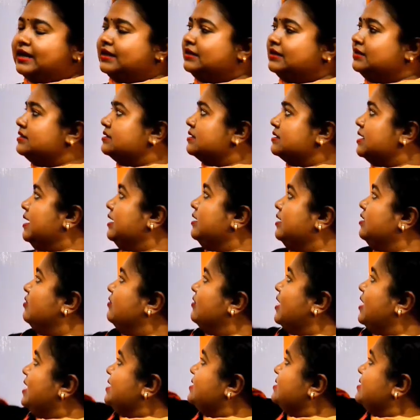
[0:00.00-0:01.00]
and this kind of
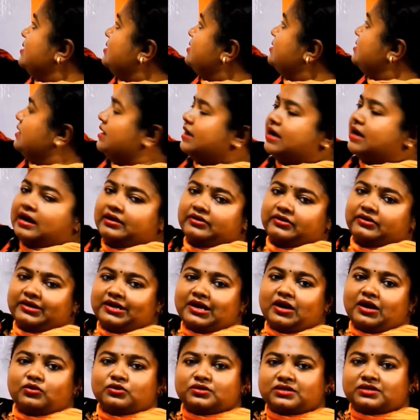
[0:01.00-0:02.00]
gases. They are
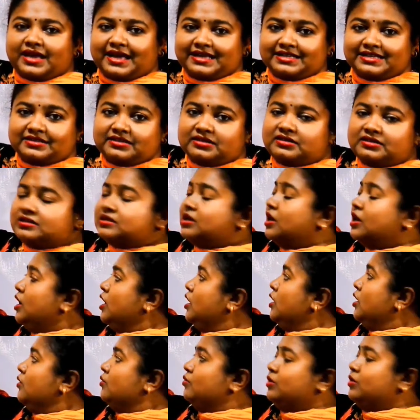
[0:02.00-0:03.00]
greenhouse gases
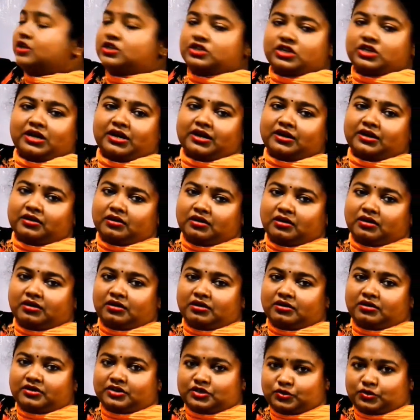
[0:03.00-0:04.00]
which
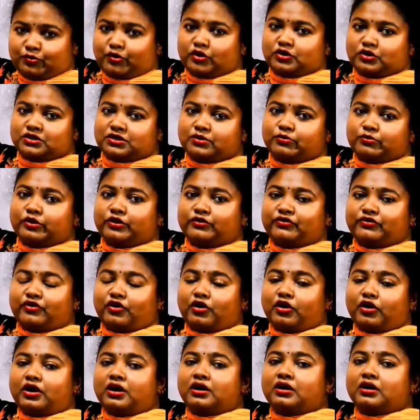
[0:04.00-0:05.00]
are responsible
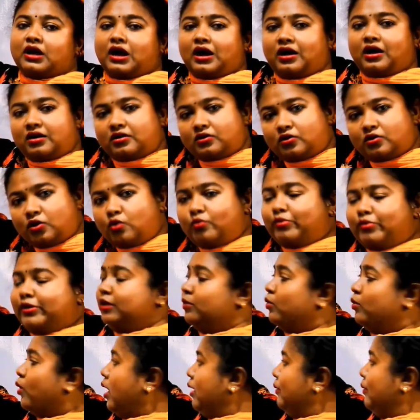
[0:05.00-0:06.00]
for our global
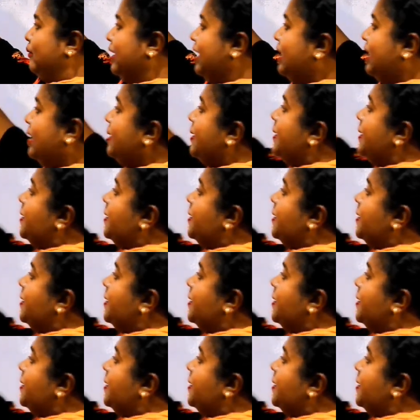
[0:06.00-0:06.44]
warming.